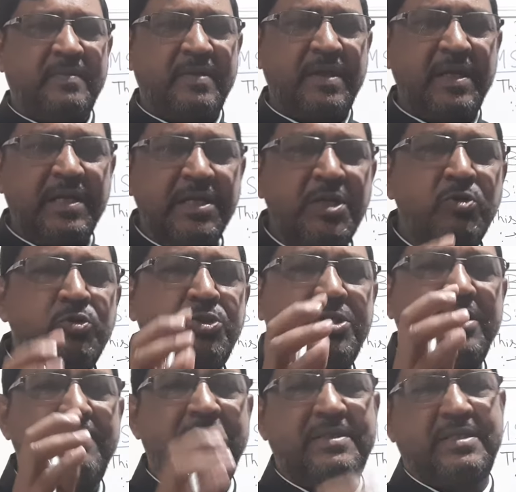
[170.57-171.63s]
a new
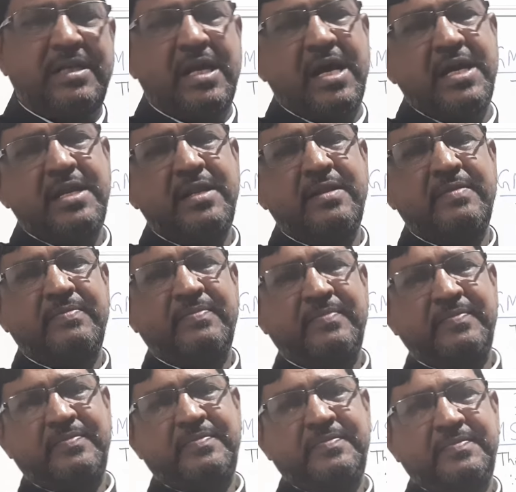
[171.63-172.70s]
GMS line,
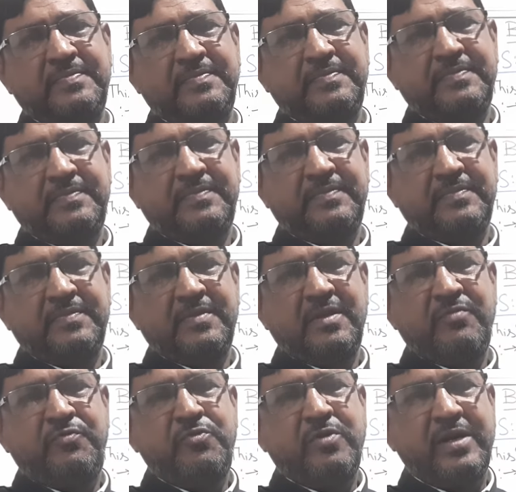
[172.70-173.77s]

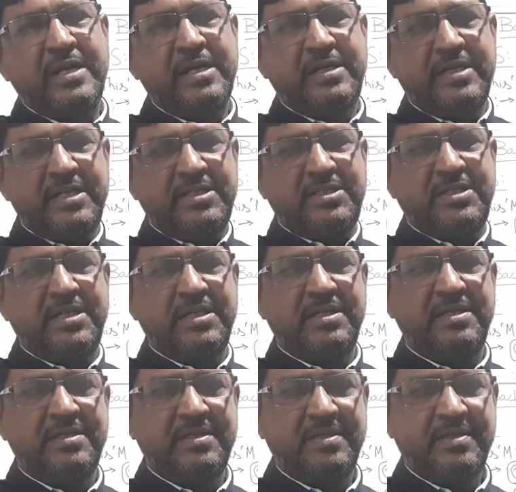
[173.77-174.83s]
if you are interested